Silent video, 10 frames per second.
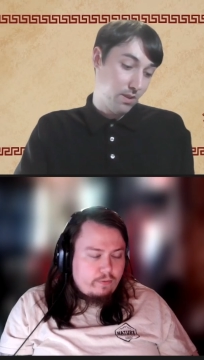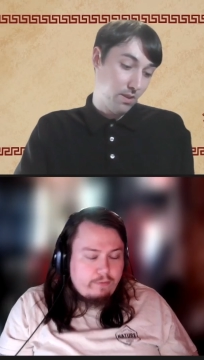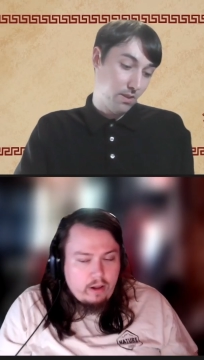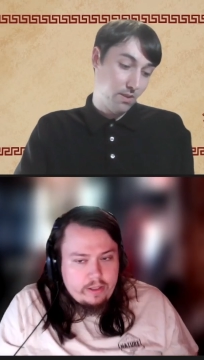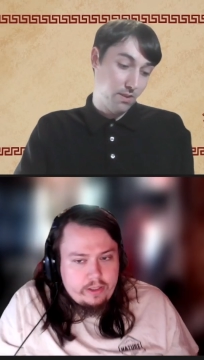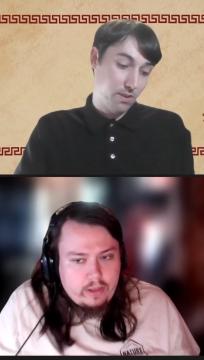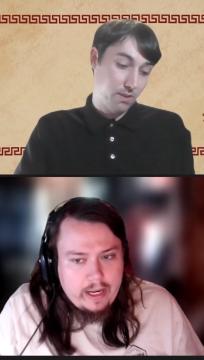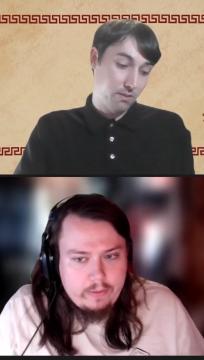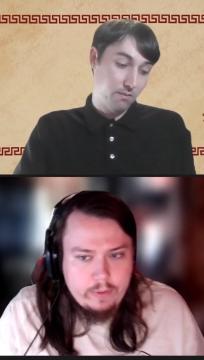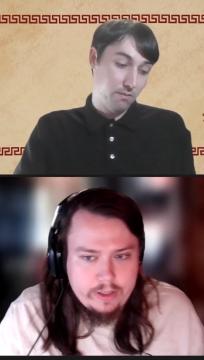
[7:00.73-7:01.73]
Speaker 1: fall in
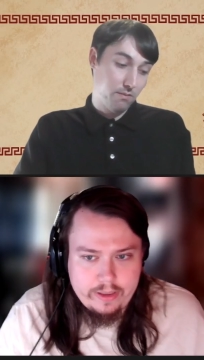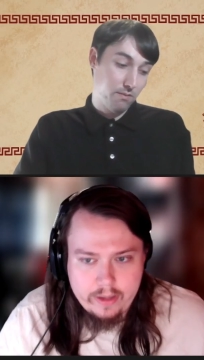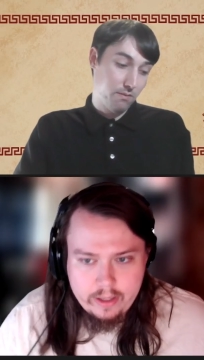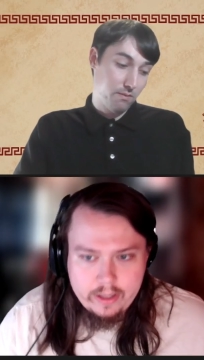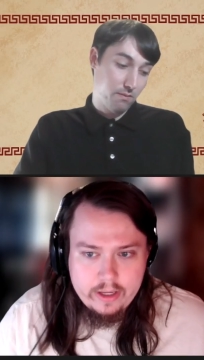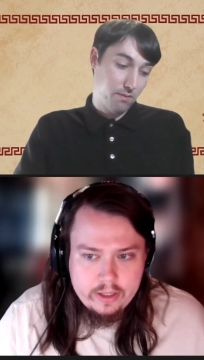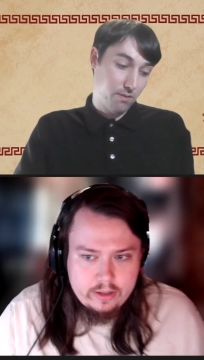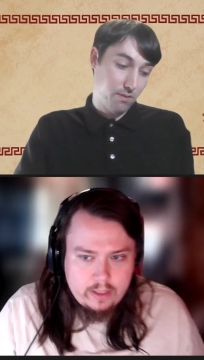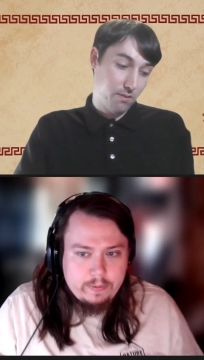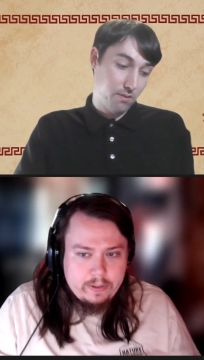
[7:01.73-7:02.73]
line with
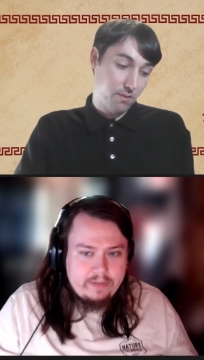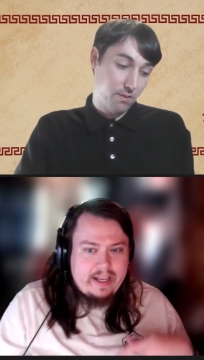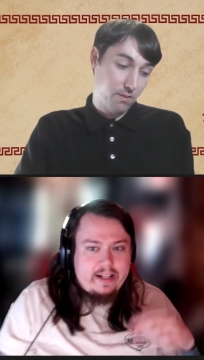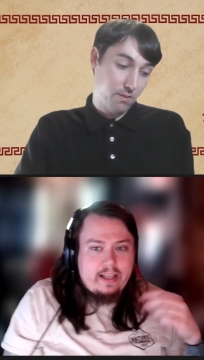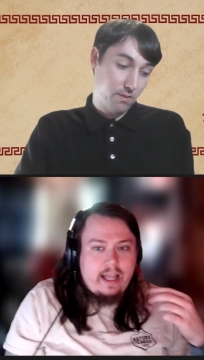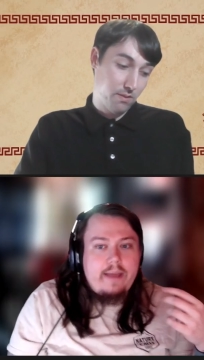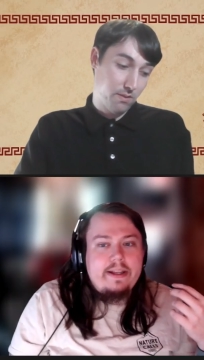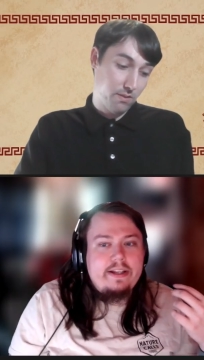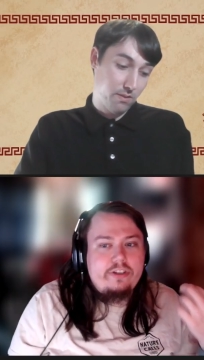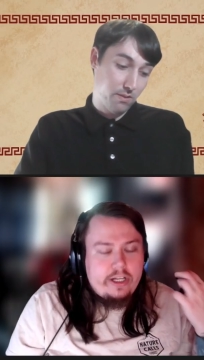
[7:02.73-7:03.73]
the belief that
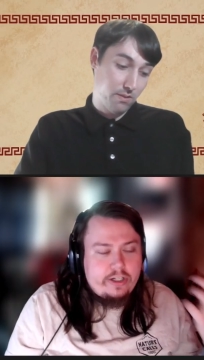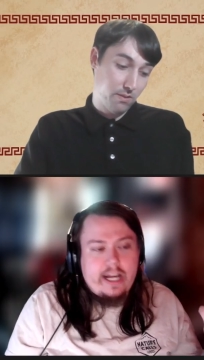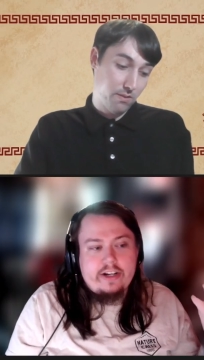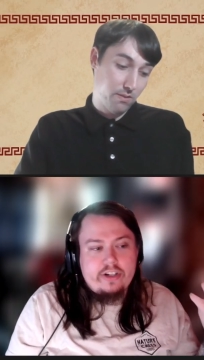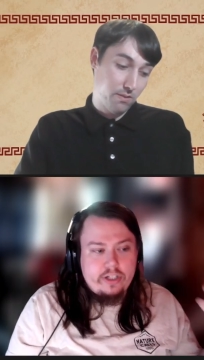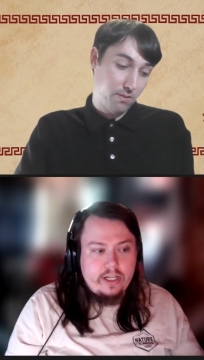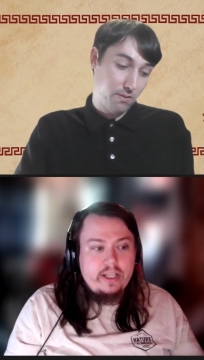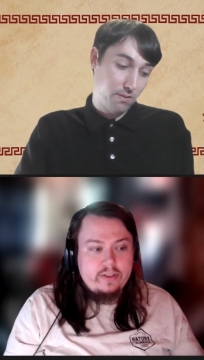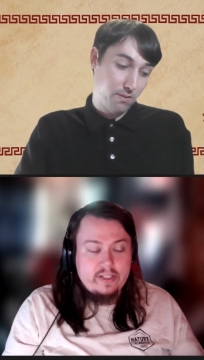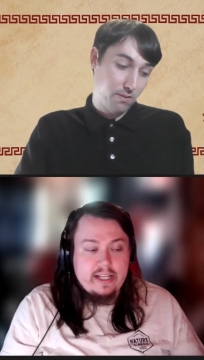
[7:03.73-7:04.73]
climate change action
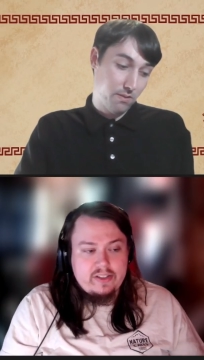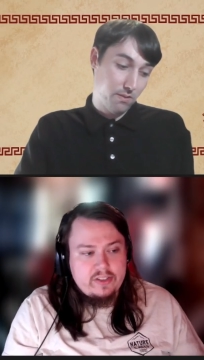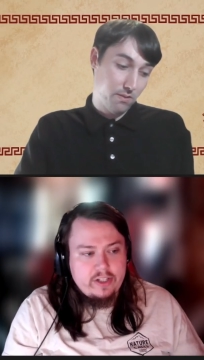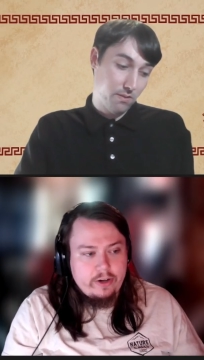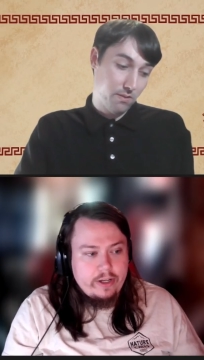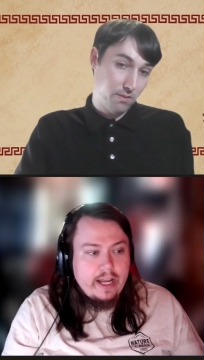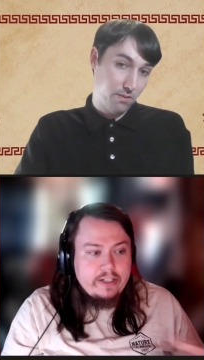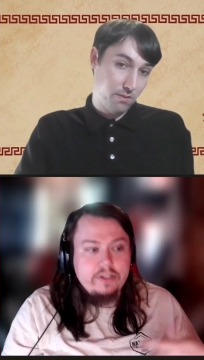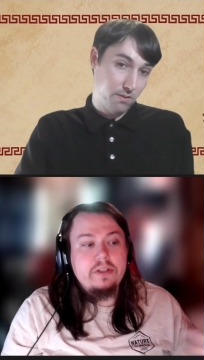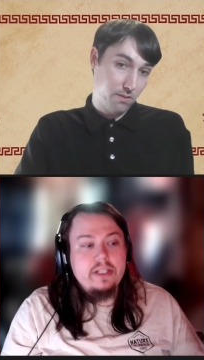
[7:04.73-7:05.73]
is necessary i
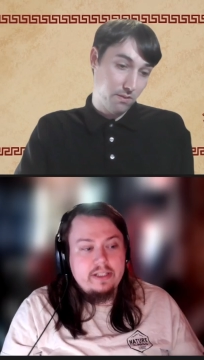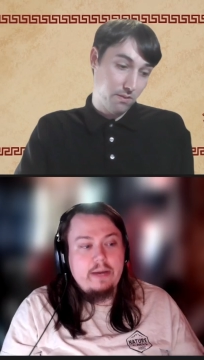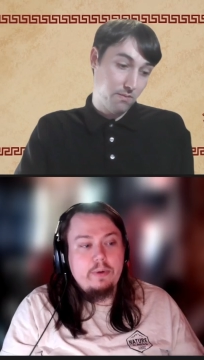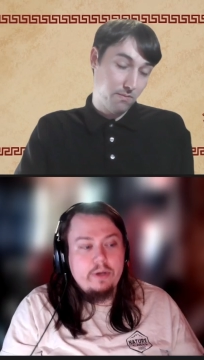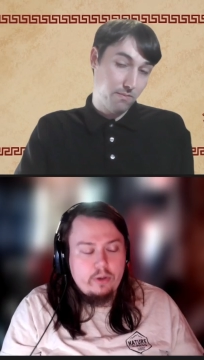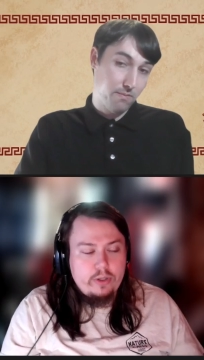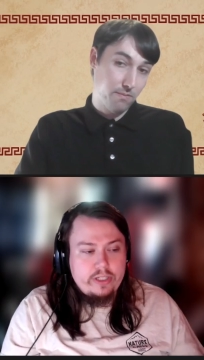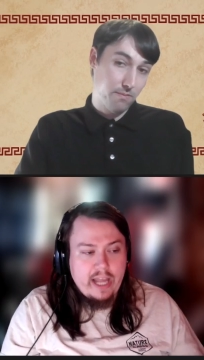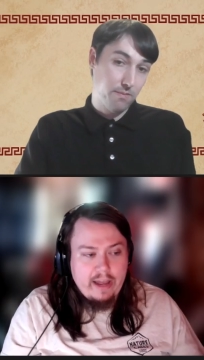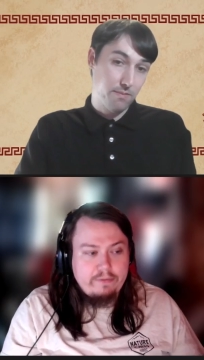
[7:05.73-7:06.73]
do think that we're going
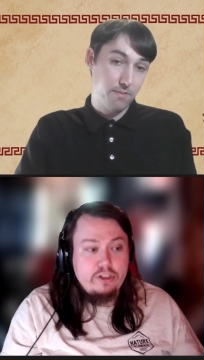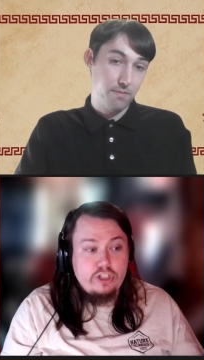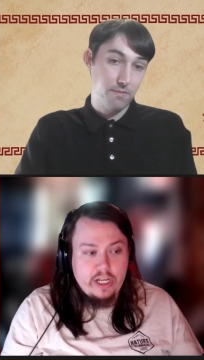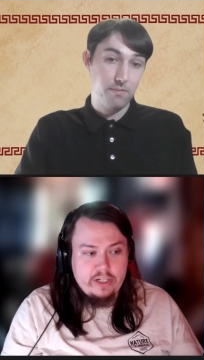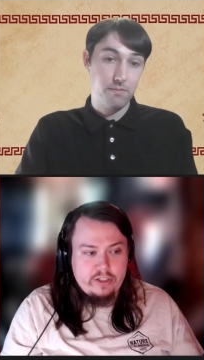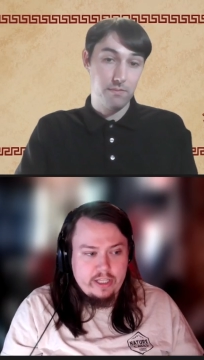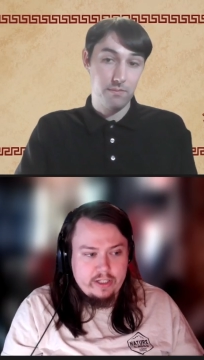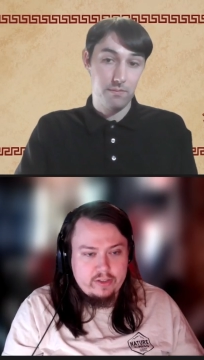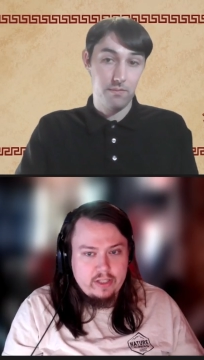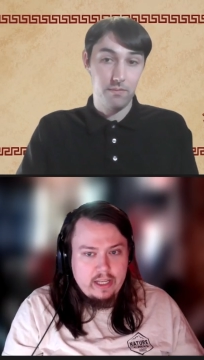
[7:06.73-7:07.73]
to have to change
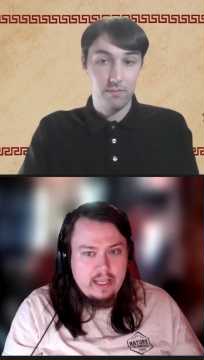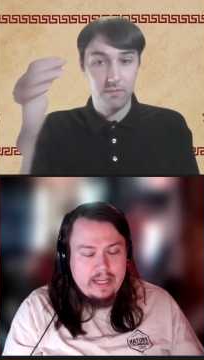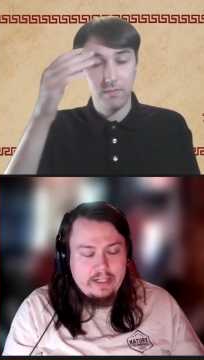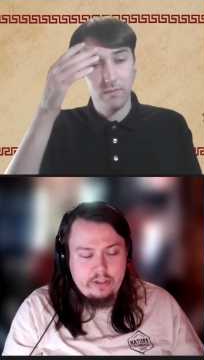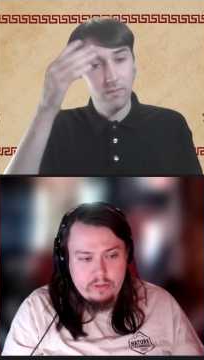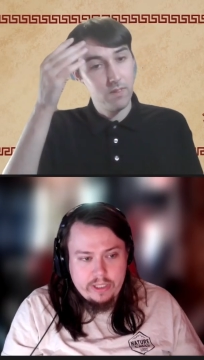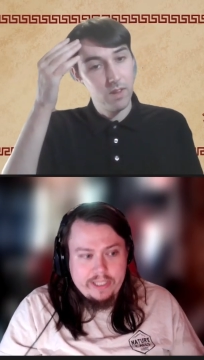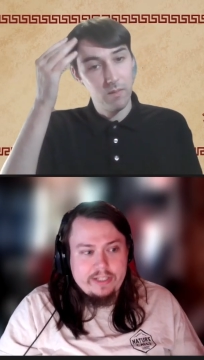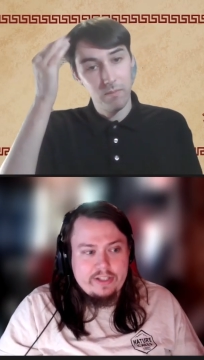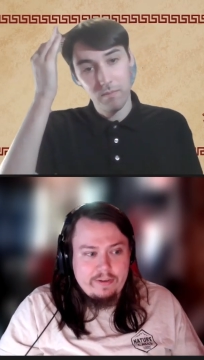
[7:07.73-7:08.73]
things i do
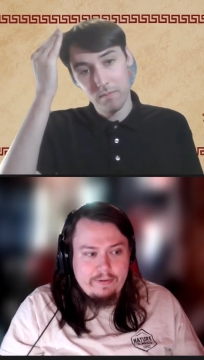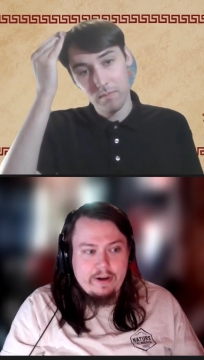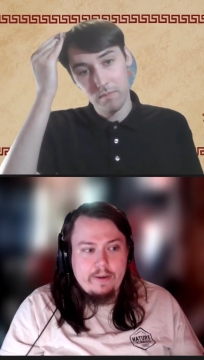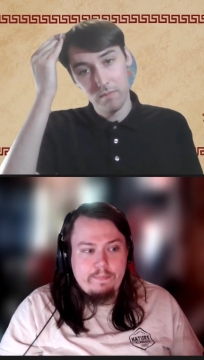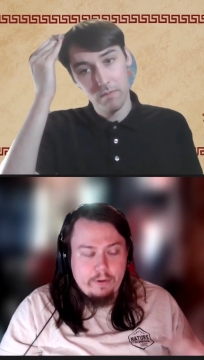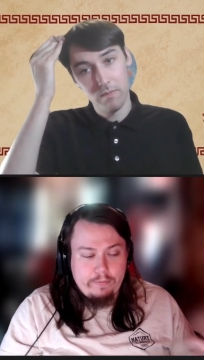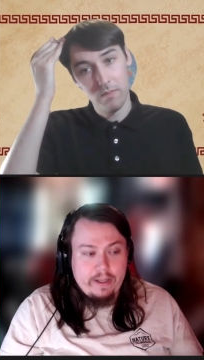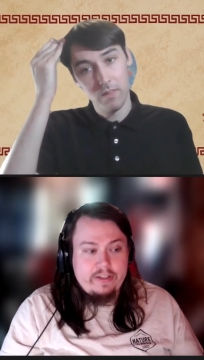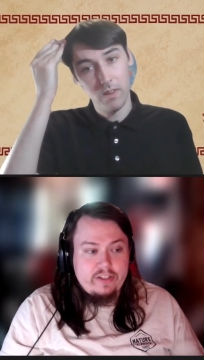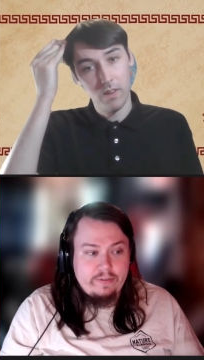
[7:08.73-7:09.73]
think it's a very
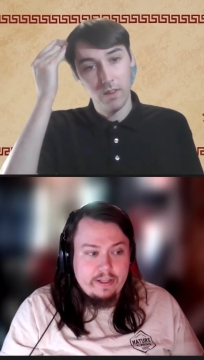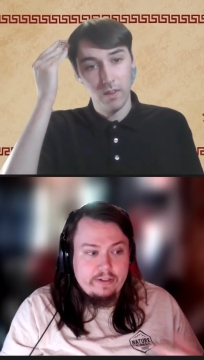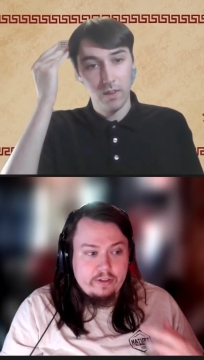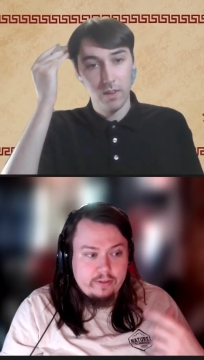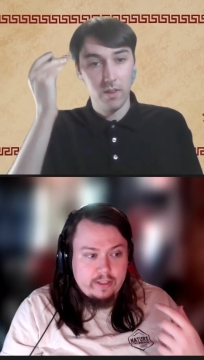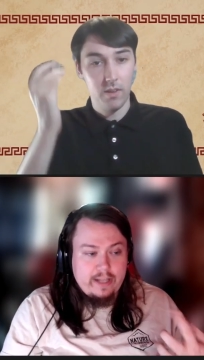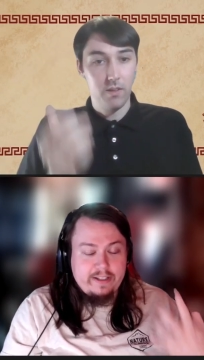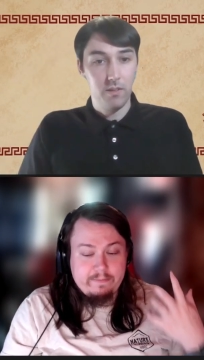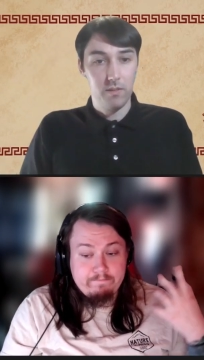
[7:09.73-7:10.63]
pervasive and like